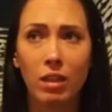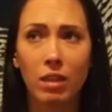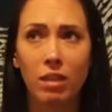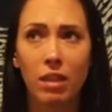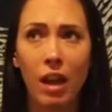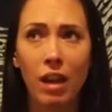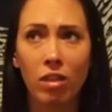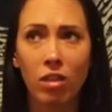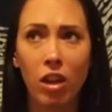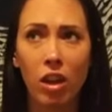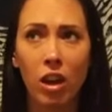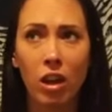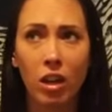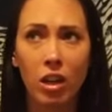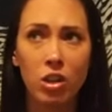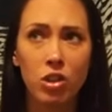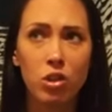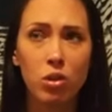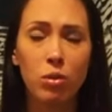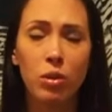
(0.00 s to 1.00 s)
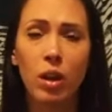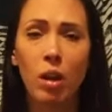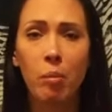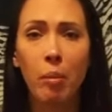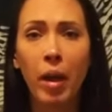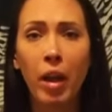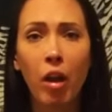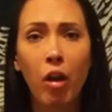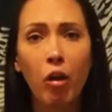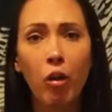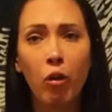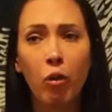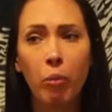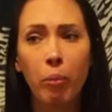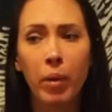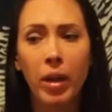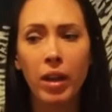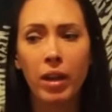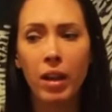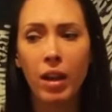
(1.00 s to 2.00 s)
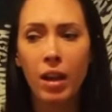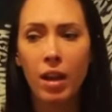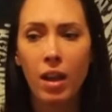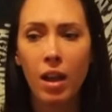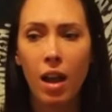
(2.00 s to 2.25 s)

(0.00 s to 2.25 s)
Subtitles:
I thought I could do it on my own, but